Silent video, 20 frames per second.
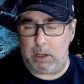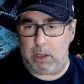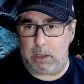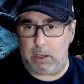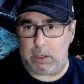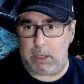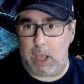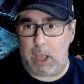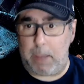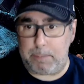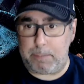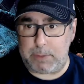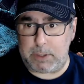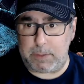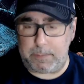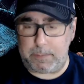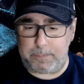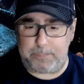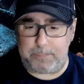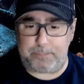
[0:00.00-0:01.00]

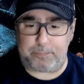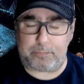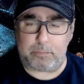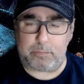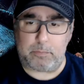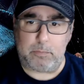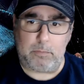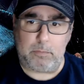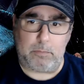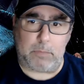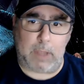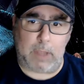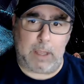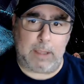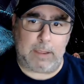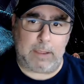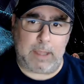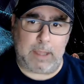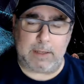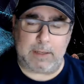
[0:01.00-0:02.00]
cups
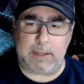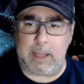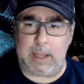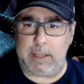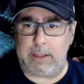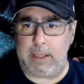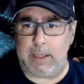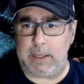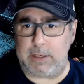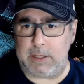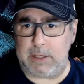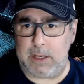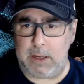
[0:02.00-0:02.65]
and things like this.